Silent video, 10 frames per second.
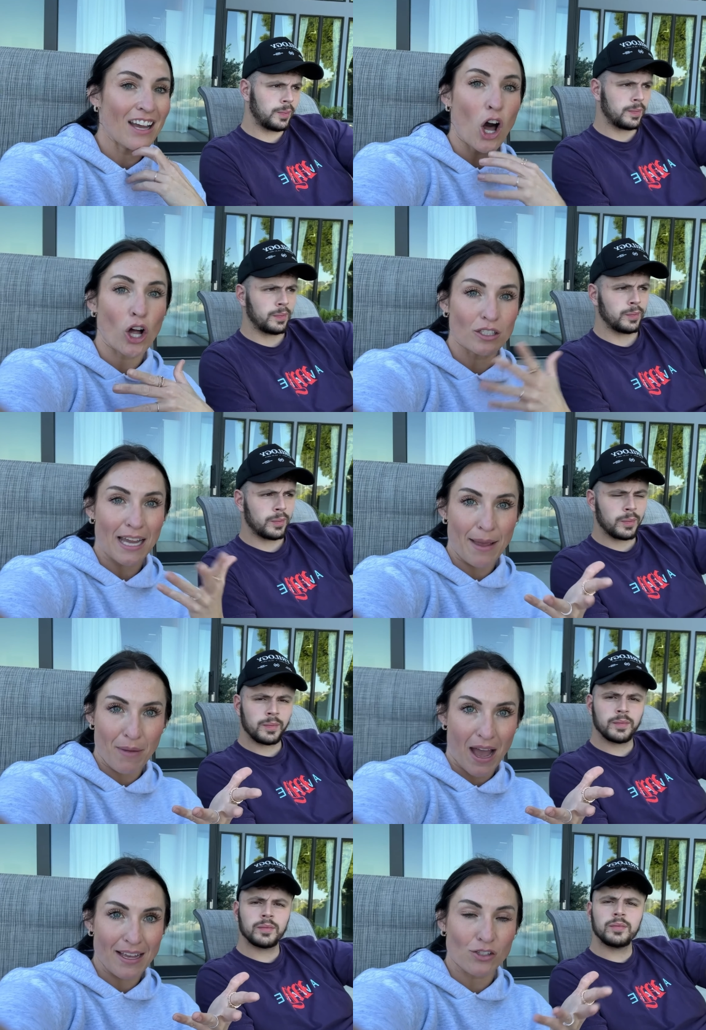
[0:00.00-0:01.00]
Speaker 1: all-time
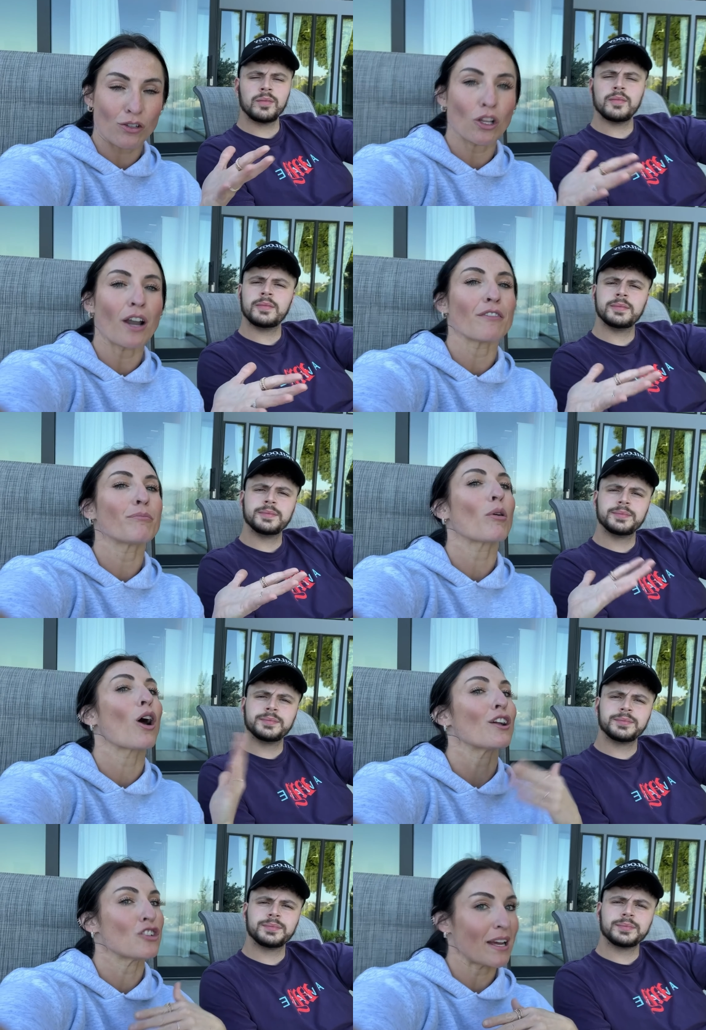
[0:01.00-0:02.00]
highs, or a lot of
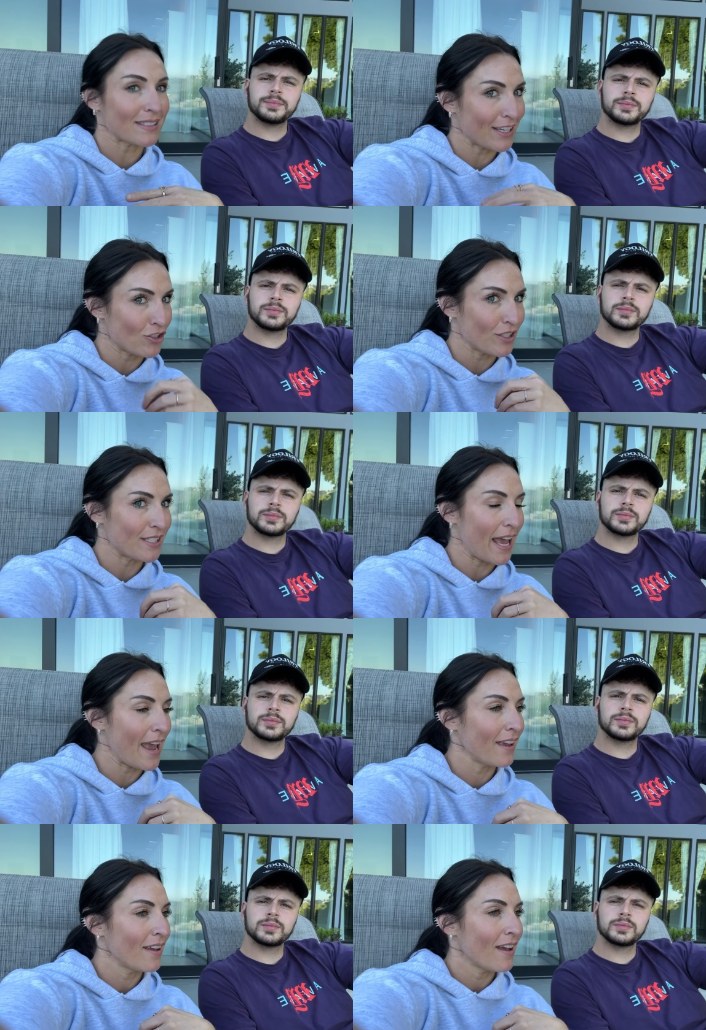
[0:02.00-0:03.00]
projects, I should say,
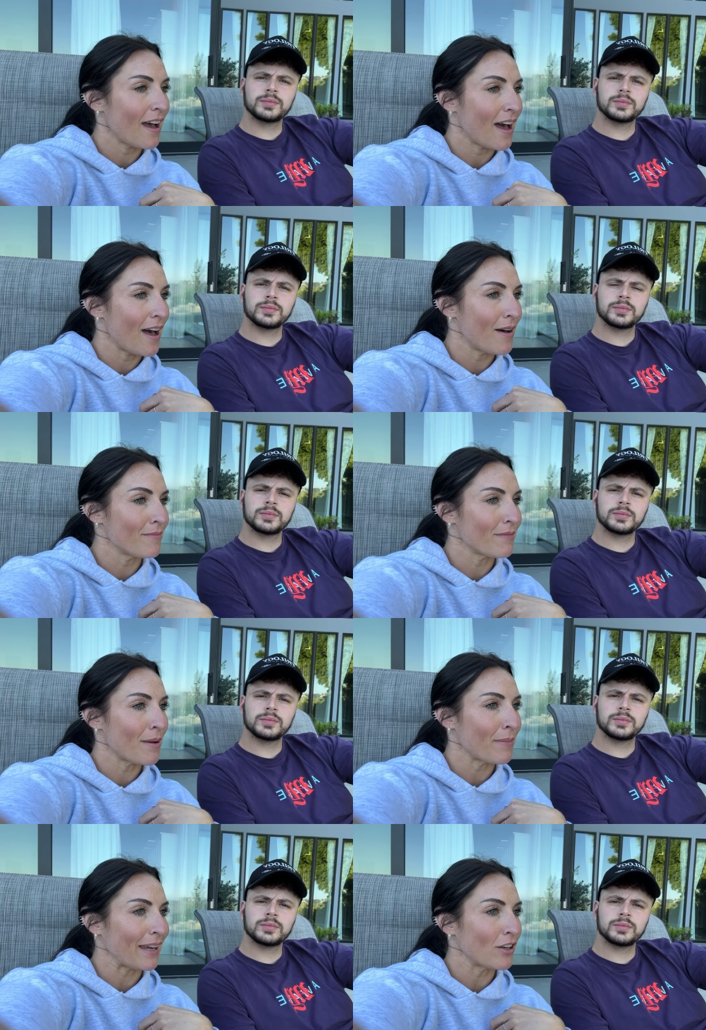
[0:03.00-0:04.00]

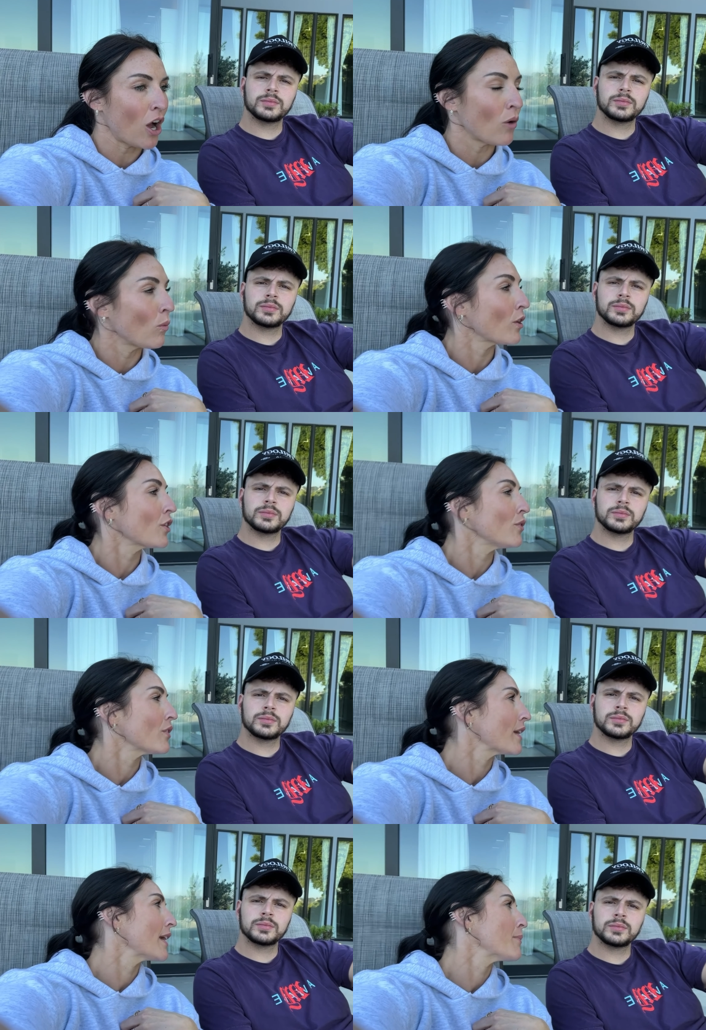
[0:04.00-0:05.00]
might not. What are you
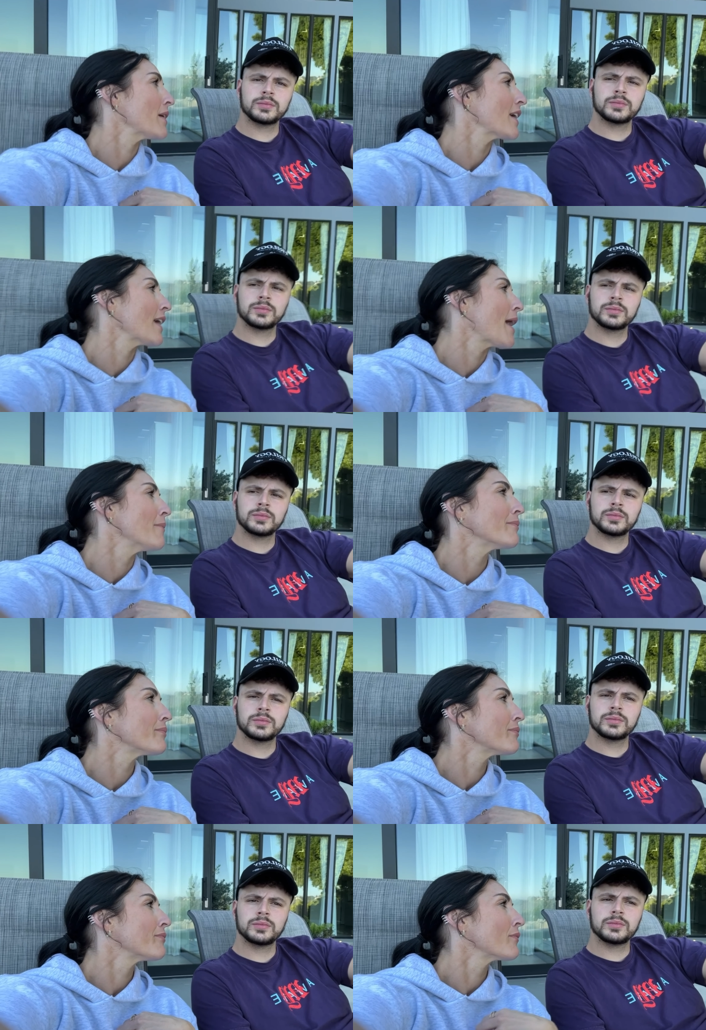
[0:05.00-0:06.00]
looking at picking up?
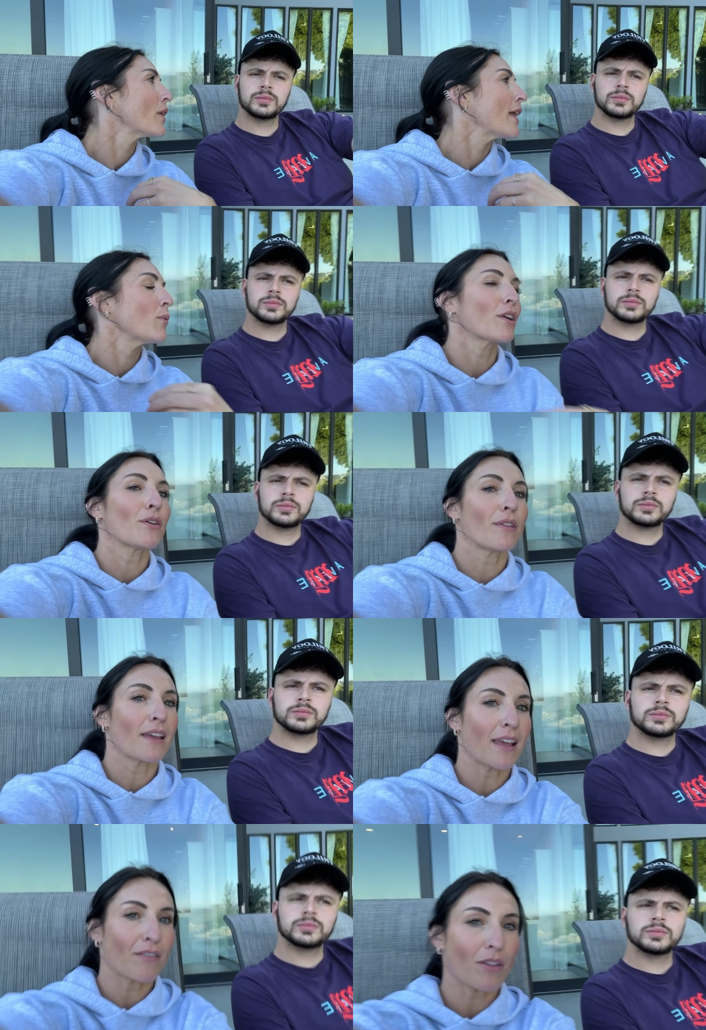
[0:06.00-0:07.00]
Speaker 2: And what are you
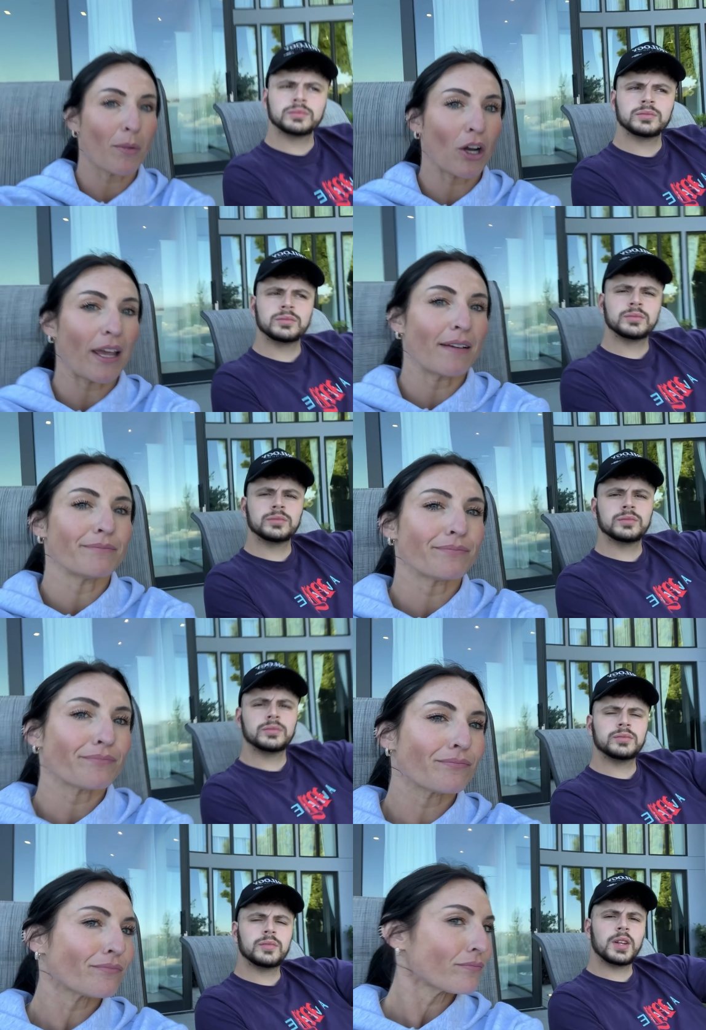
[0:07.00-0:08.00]
thinking of the market?
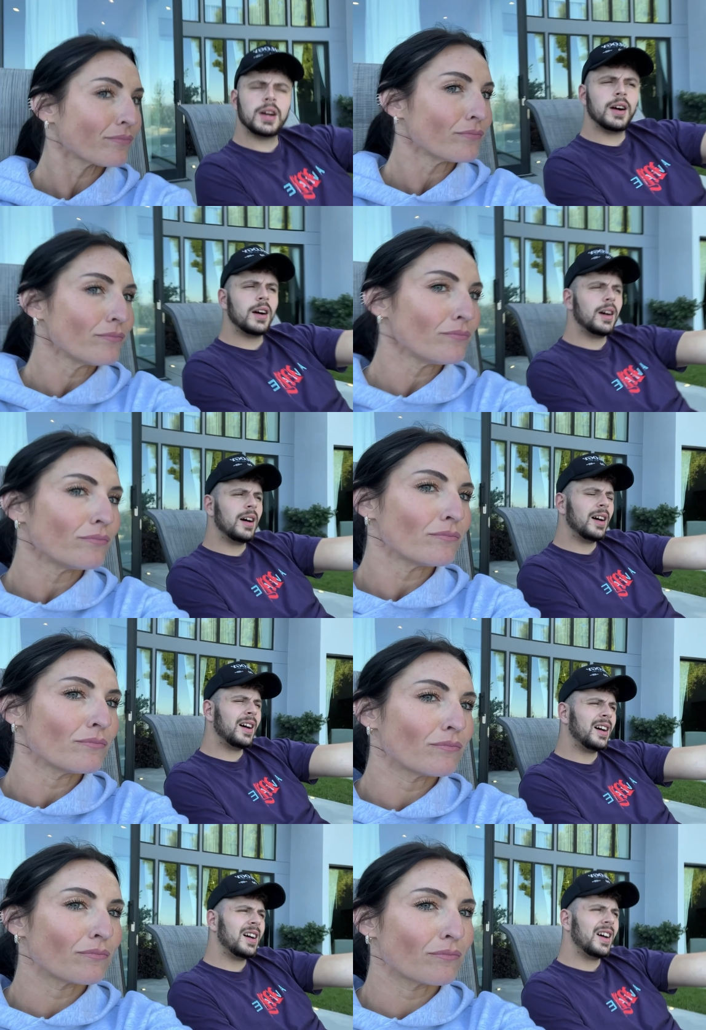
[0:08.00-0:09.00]

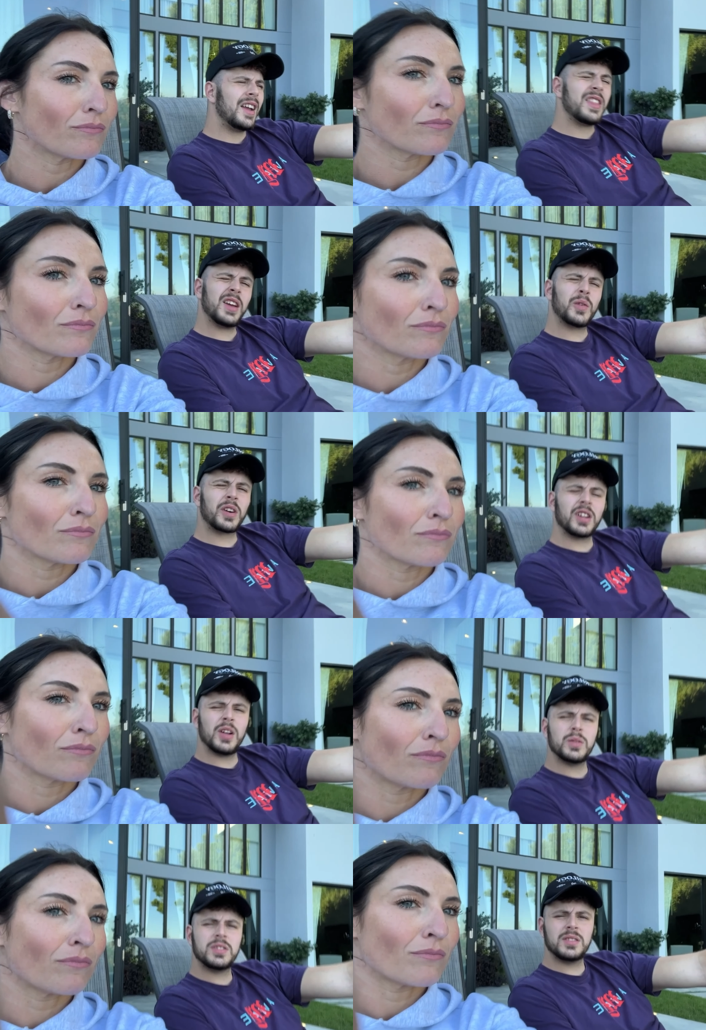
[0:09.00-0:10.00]
I think we're
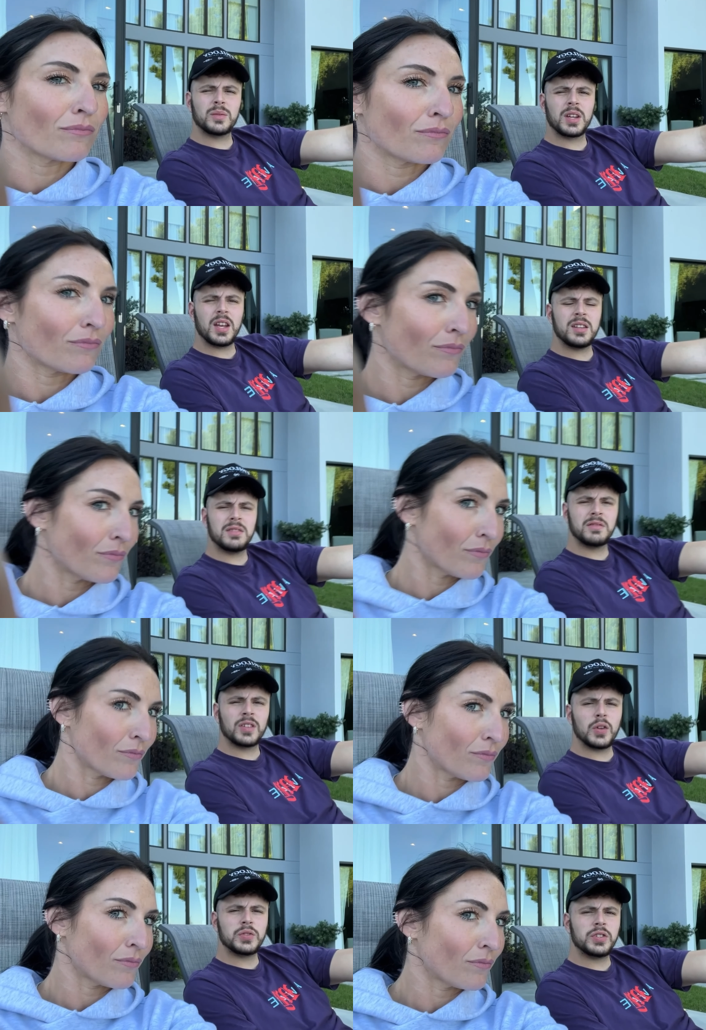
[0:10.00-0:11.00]
close. We're getting
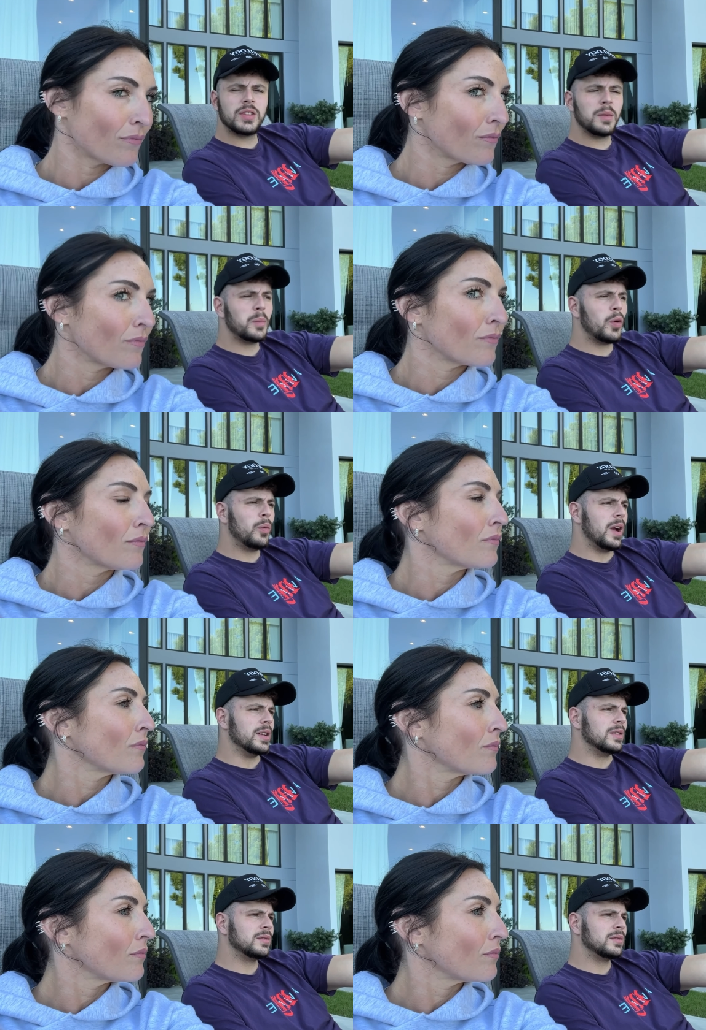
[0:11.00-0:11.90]
closer to the bull run.